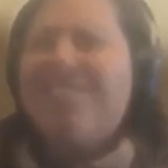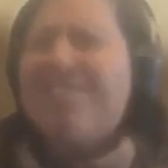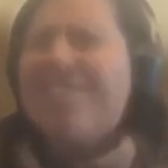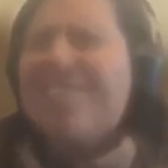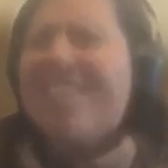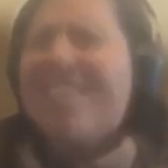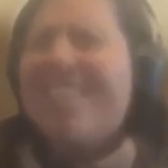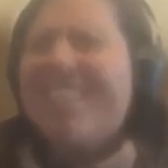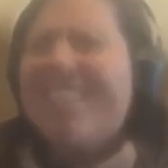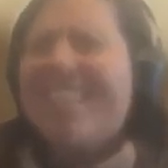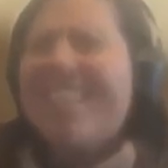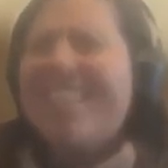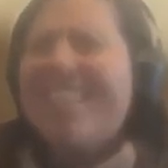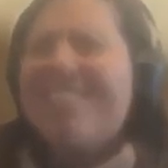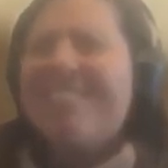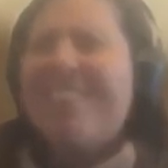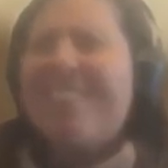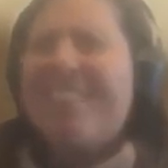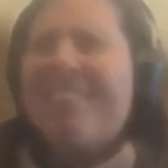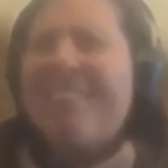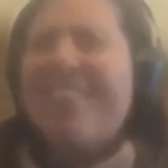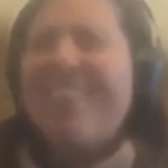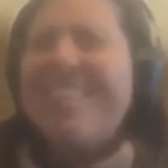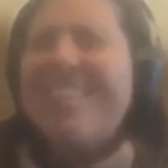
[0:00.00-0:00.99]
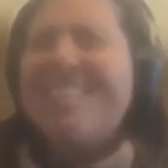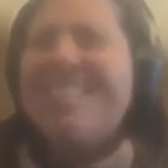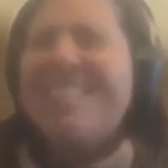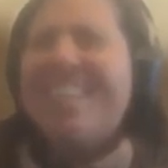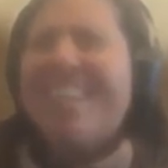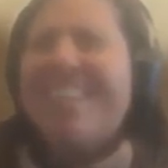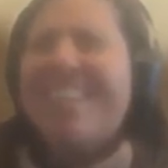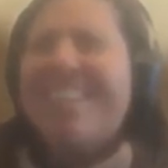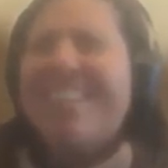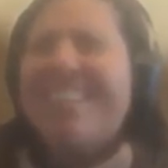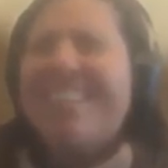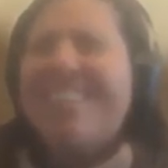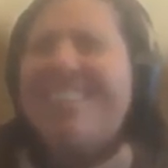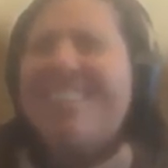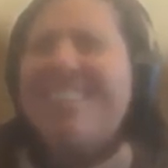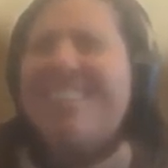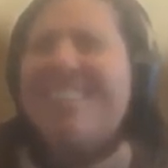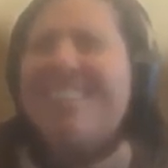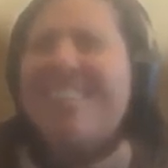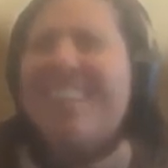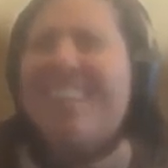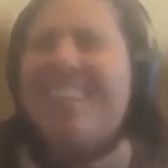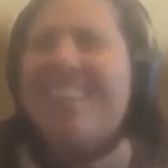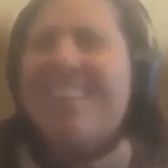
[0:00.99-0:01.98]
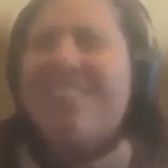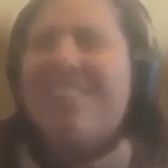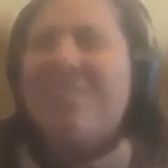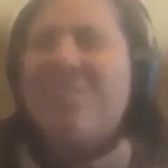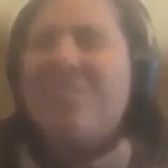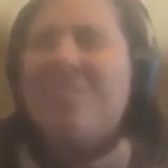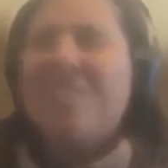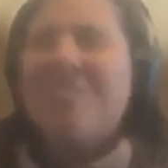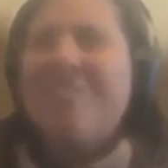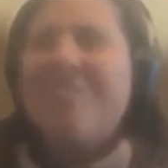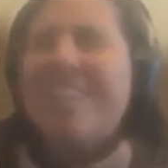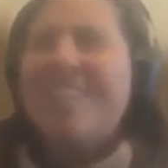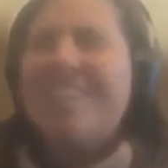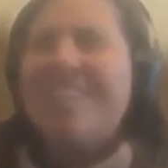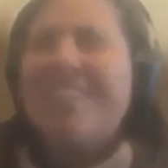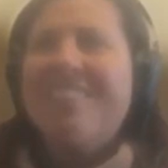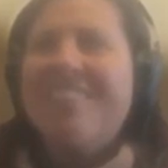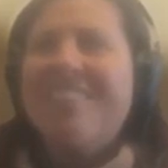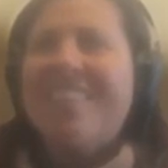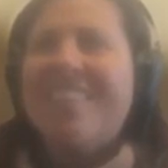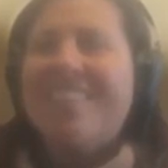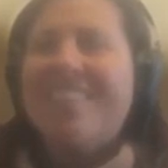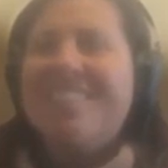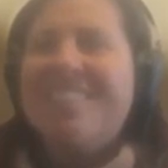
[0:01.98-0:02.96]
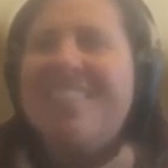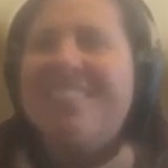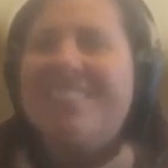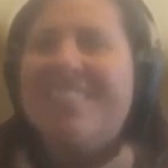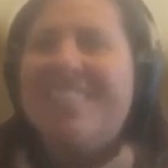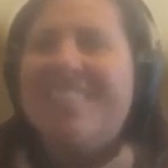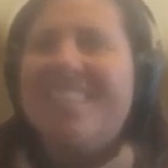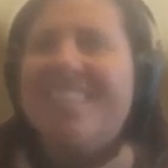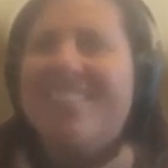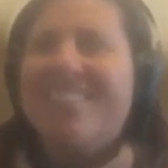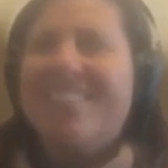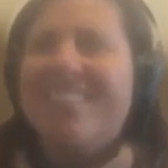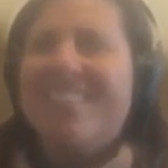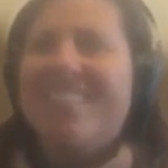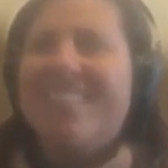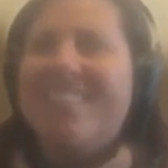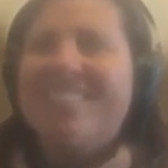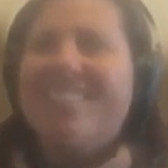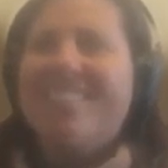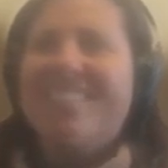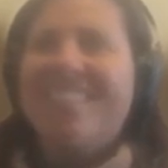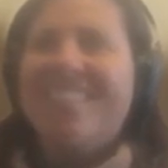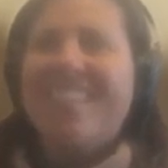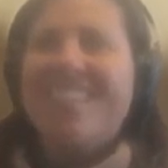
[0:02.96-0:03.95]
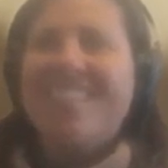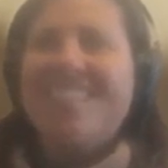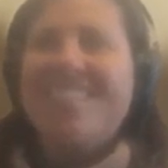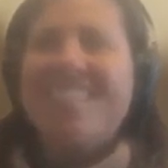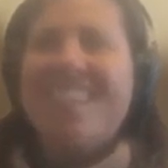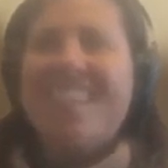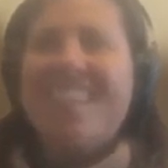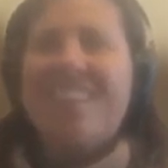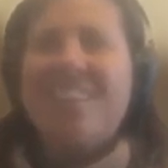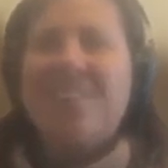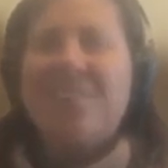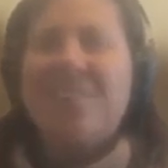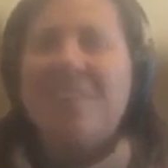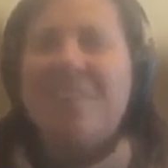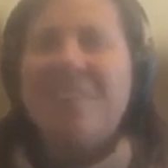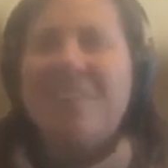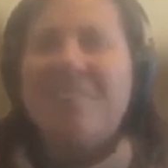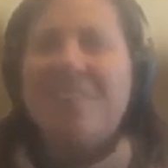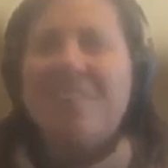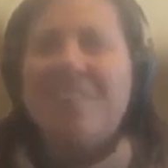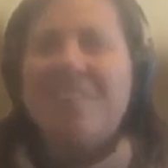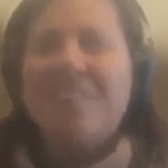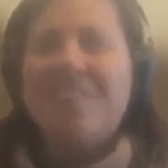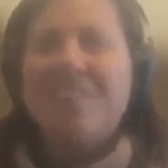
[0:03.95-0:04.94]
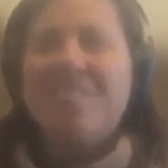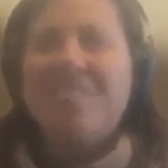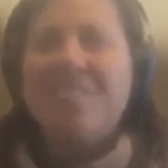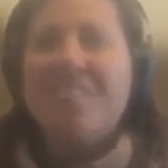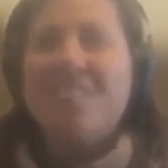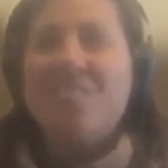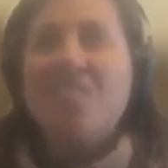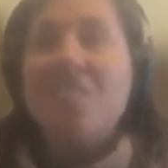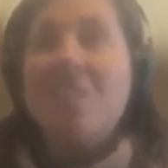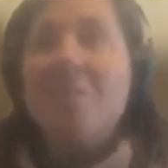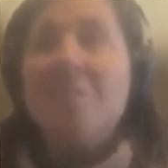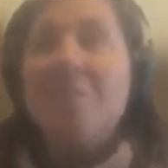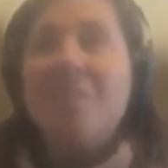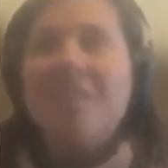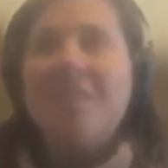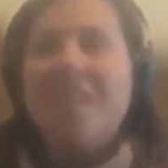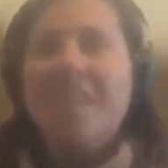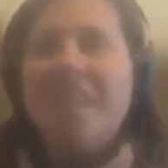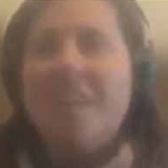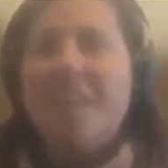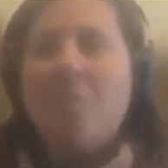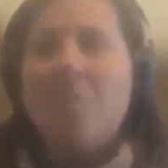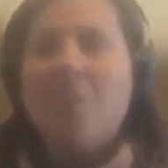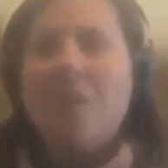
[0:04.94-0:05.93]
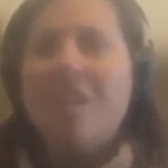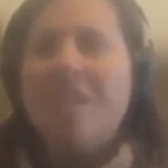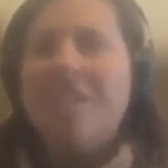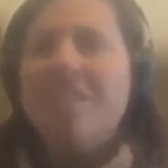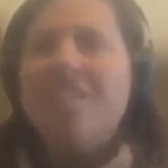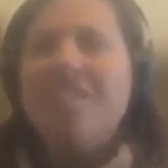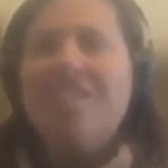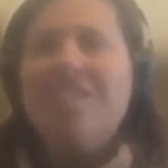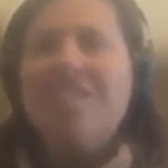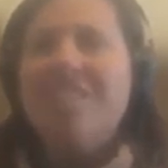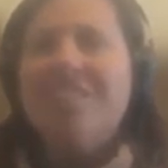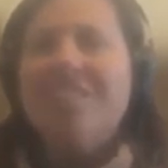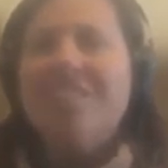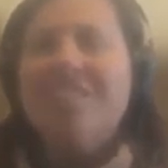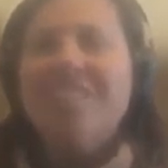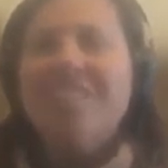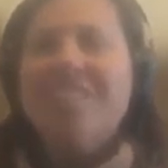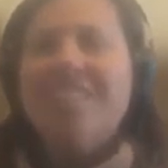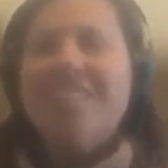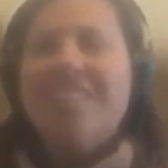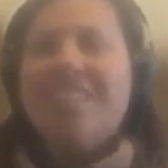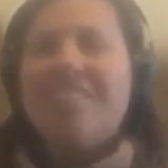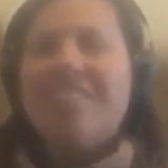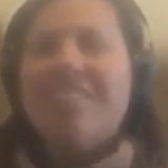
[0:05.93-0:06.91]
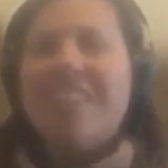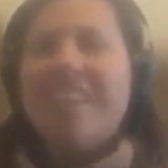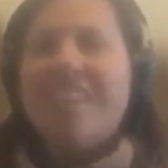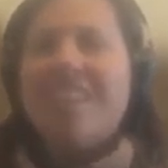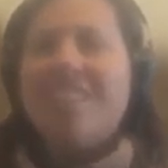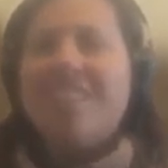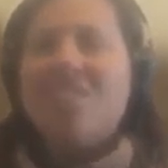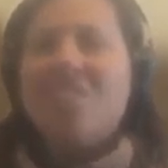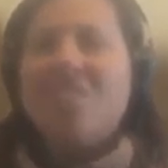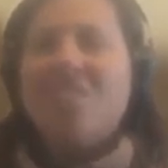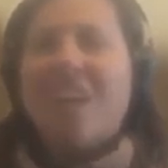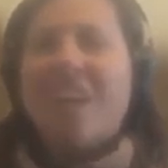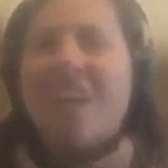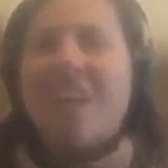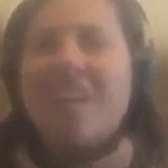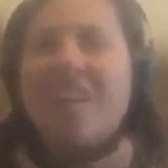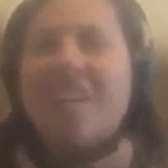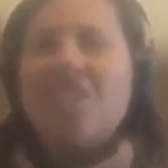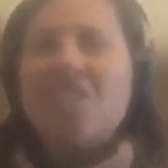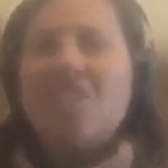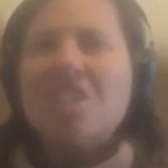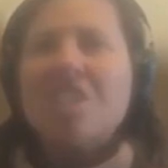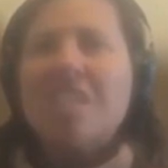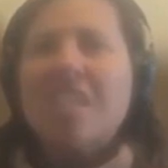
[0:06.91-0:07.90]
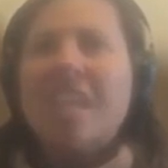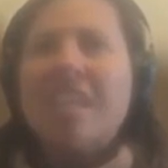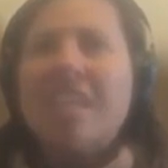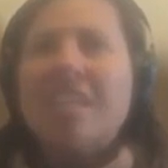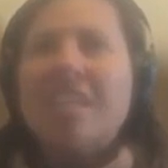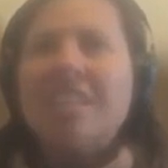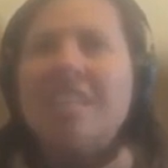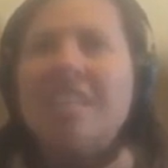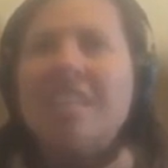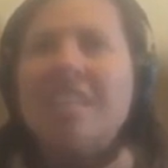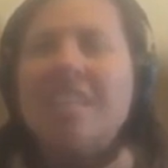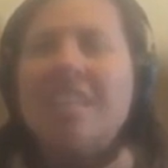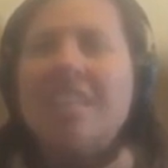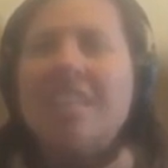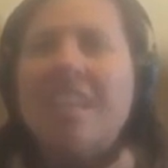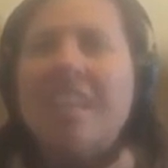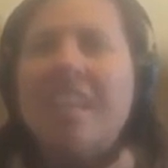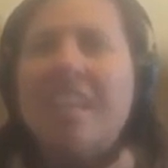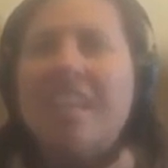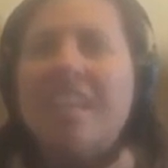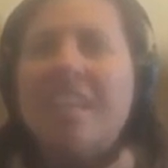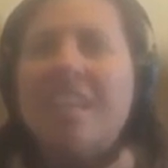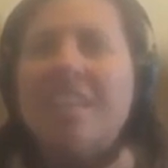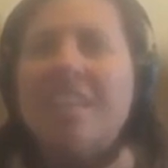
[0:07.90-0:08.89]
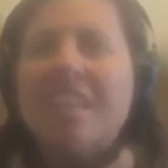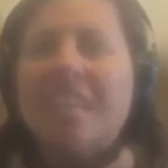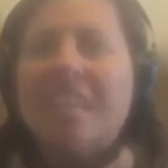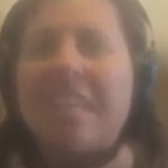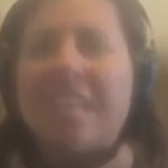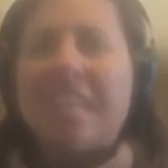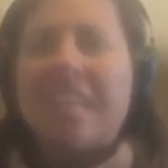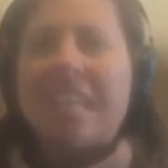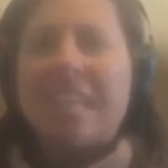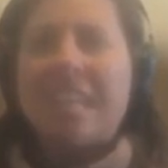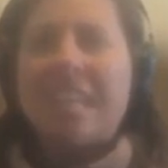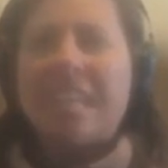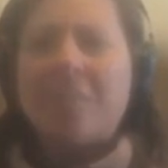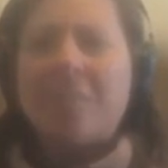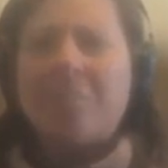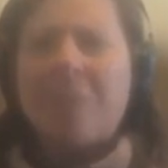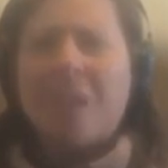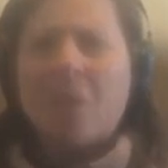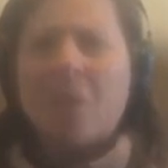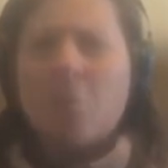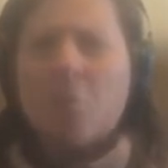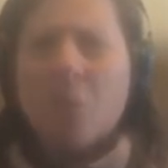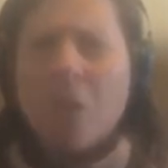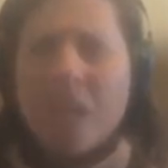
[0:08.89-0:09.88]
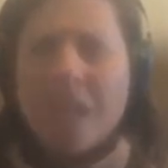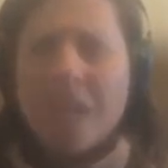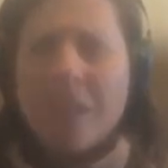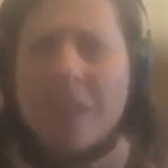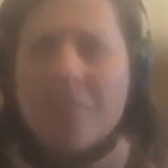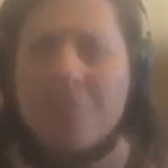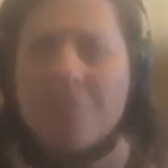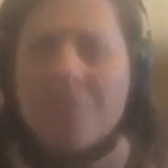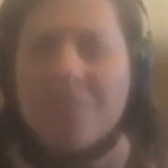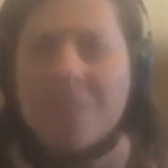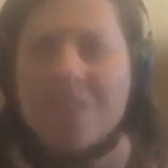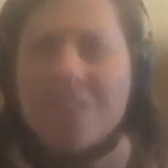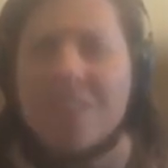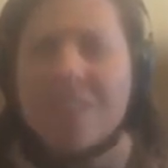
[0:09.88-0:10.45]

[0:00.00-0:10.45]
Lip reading: I'm just going to get to my friends. Like there's like some activity or something that we're going to do the next day or whatever. There's something that I wanted to do, right? And so I just kind of didn't let anything get in my way.